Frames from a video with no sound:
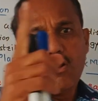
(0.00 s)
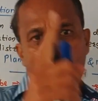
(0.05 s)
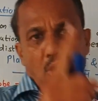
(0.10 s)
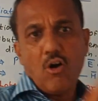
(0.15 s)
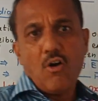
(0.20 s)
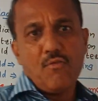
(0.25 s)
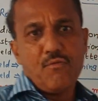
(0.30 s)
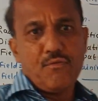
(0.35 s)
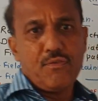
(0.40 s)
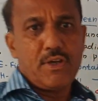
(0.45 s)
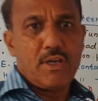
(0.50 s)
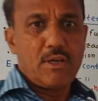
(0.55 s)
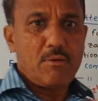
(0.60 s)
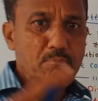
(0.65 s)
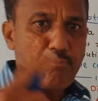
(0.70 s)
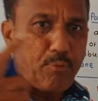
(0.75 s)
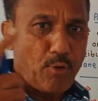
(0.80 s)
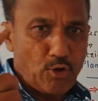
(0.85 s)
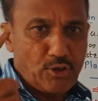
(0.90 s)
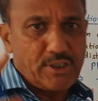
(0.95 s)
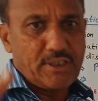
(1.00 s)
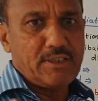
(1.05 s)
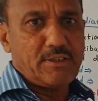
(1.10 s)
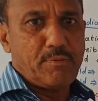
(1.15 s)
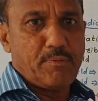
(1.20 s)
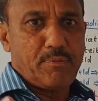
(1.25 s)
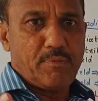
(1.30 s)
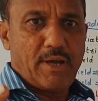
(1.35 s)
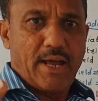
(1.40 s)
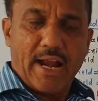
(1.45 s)
of important
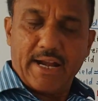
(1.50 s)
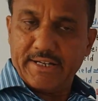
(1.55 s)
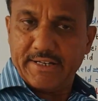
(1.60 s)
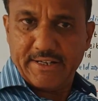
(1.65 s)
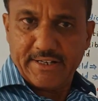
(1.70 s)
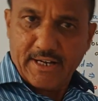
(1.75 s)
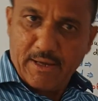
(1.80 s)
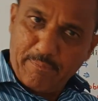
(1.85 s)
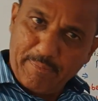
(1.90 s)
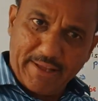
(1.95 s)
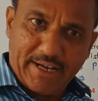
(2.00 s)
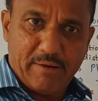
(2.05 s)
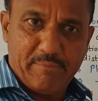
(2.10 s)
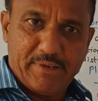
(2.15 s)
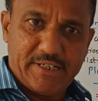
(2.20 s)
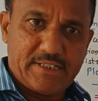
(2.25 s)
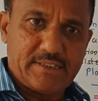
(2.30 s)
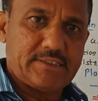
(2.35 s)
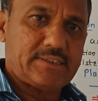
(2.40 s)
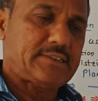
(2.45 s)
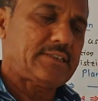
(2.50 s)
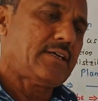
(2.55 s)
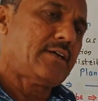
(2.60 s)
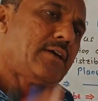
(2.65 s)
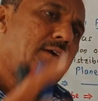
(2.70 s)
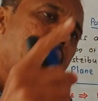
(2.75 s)
antenna parameters.